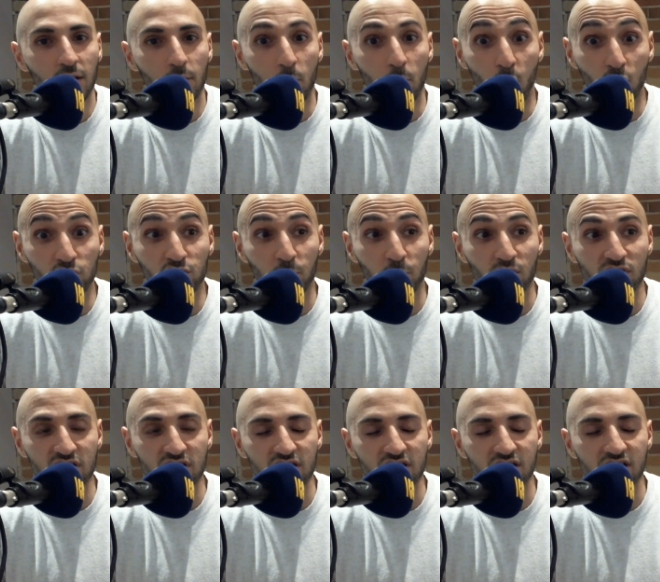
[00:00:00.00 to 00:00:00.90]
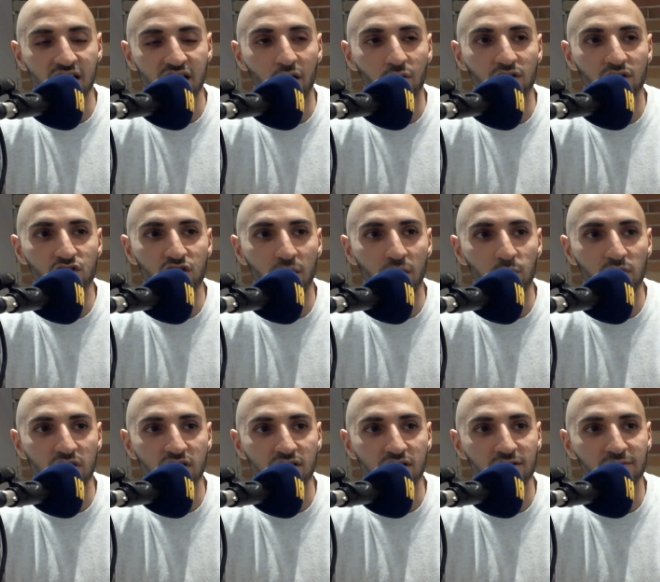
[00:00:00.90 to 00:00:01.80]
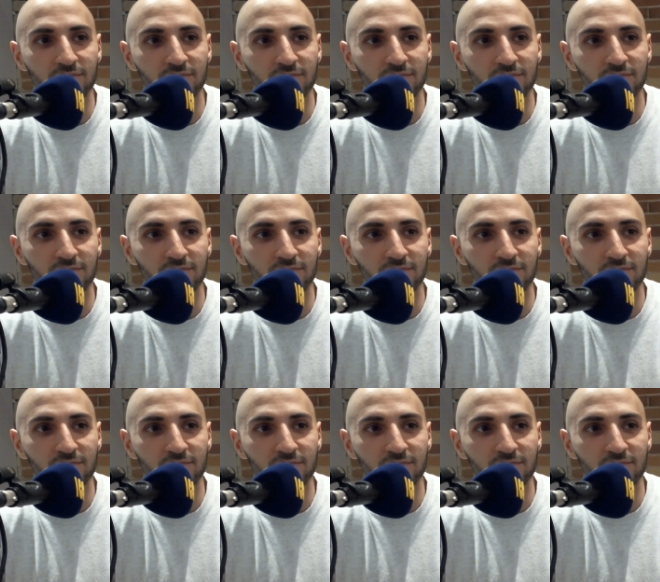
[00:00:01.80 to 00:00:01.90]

multiple seasons now in the Champions League.